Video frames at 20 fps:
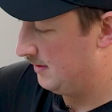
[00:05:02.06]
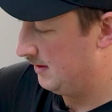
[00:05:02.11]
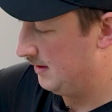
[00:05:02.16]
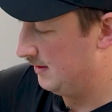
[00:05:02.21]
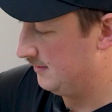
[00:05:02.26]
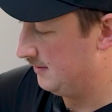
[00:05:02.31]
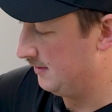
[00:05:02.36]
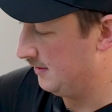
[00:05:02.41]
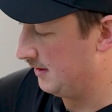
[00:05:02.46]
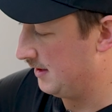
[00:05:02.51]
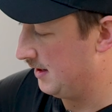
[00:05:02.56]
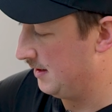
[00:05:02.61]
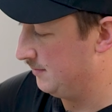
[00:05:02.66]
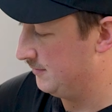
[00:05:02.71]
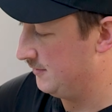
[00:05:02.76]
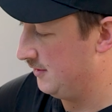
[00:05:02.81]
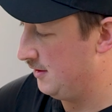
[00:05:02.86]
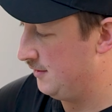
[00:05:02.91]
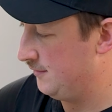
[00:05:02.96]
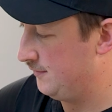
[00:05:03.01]
until it
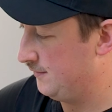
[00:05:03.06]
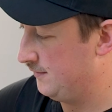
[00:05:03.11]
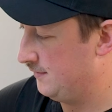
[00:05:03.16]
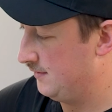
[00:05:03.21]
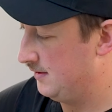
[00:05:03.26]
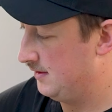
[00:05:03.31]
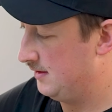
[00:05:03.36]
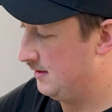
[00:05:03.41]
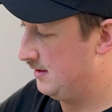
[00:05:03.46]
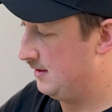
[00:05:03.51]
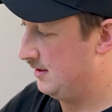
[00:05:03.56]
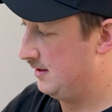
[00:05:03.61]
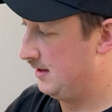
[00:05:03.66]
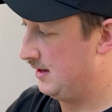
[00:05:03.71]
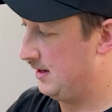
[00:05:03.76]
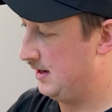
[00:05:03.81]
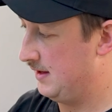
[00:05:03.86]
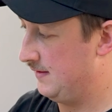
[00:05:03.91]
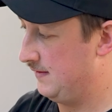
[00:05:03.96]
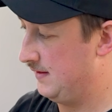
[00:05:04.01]
comes off,
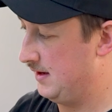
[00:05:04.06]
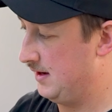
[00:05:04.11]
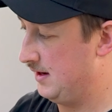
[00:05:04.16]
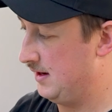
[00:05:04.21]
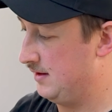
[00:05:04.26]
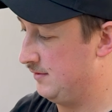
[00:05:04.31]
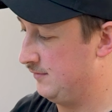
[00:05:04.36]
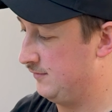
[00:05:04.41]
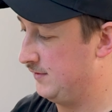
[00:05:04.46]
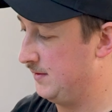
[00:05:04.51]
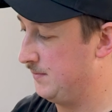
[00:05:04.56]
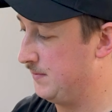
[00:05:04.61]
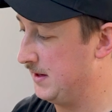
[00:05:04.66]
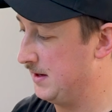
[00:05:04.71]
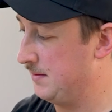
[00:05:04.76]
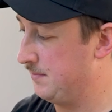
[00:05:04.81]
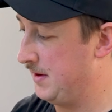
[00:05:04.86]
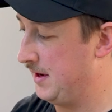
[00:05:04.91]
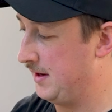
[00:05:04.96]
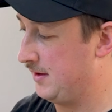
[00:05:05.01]
and then flipping
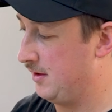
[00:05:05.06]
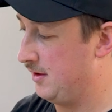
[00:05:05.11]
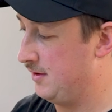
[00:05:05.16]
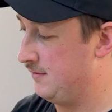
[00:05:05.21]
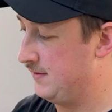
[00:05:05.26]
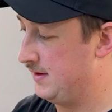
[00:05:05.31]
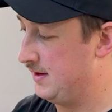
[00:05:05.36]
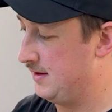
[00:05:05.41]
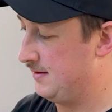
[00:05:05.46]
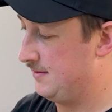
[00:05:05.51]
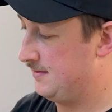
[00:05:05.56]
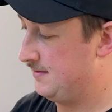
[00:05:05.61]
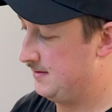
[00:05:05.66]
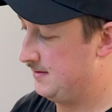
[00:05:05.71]
it back over